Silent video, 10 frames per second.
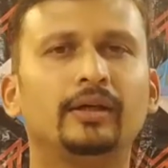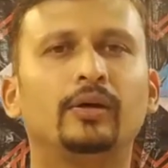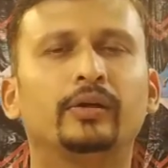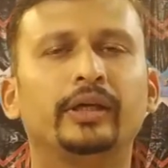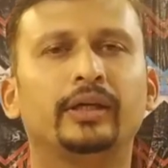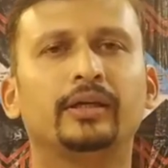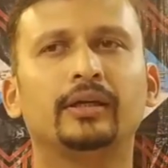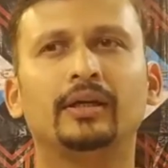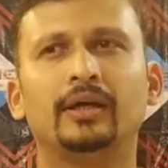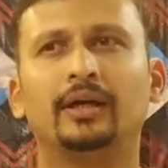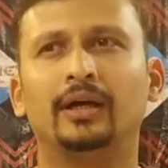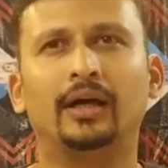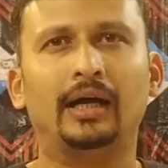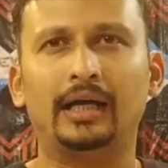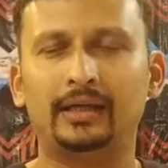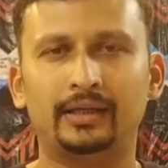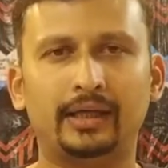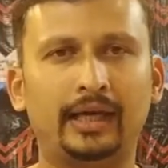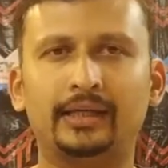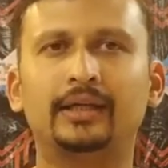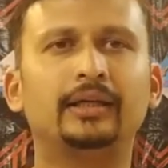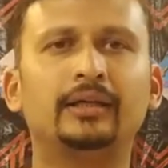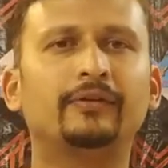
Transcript: Okay, I attended the